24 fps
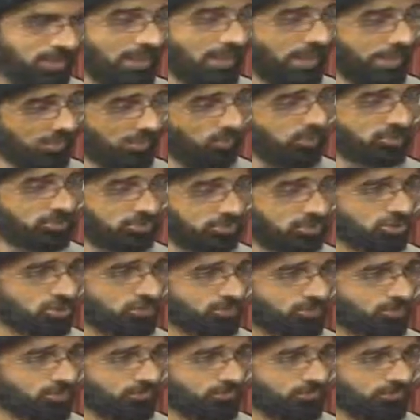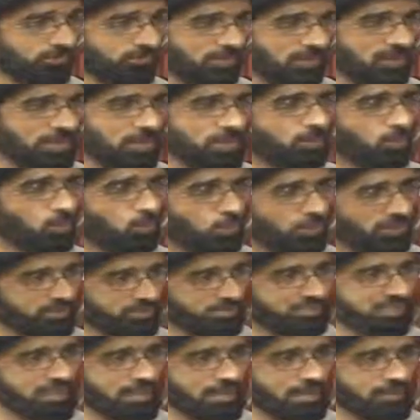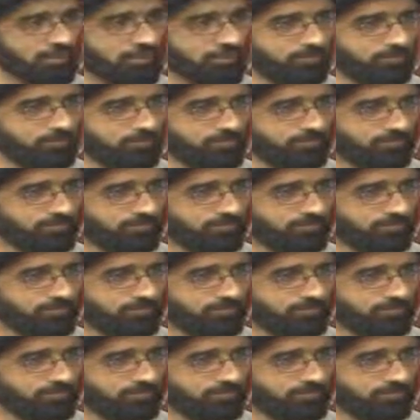And it was true with Islam,